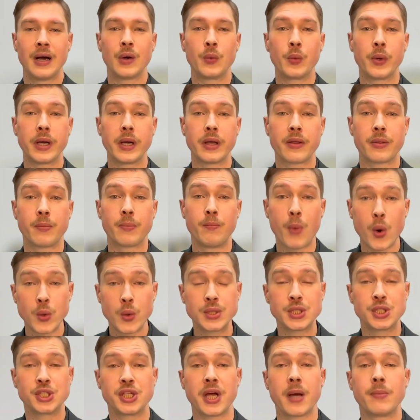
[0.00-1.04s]
With
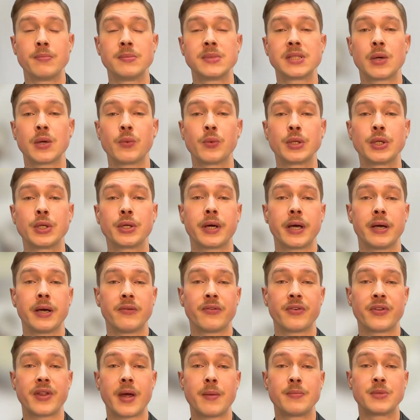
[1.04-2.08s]
most gems, we're looking
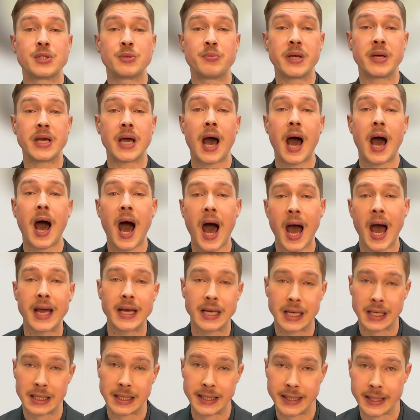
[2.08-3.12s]
for them to be eye
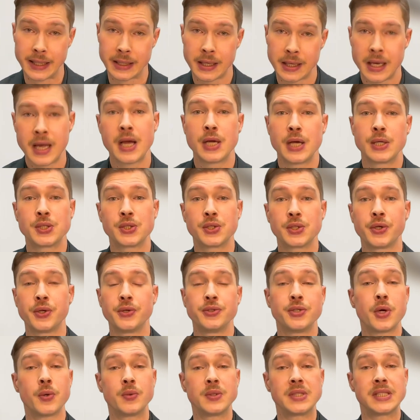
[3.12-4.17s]
clean, so you
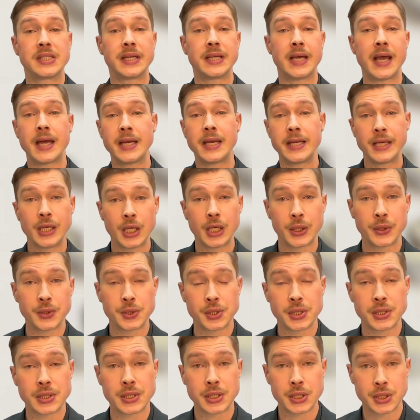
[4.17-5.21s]
don't see any
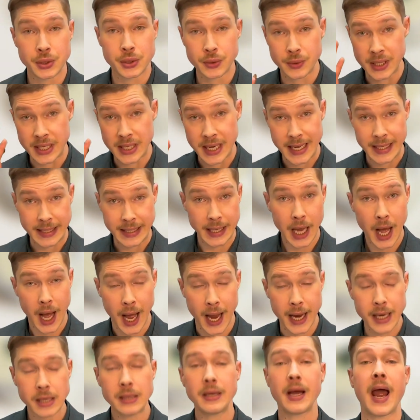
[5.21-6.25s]
inclusions to the naked
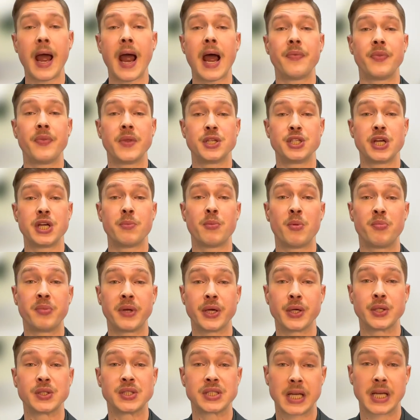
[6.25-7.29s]
eye and the gem
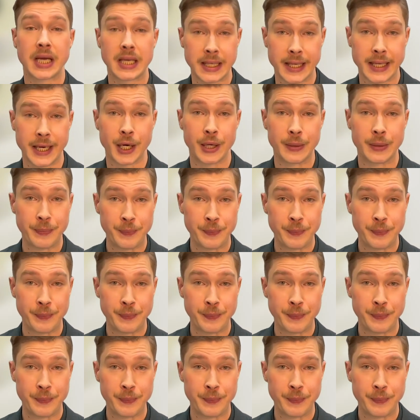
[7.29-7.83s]
appears clear.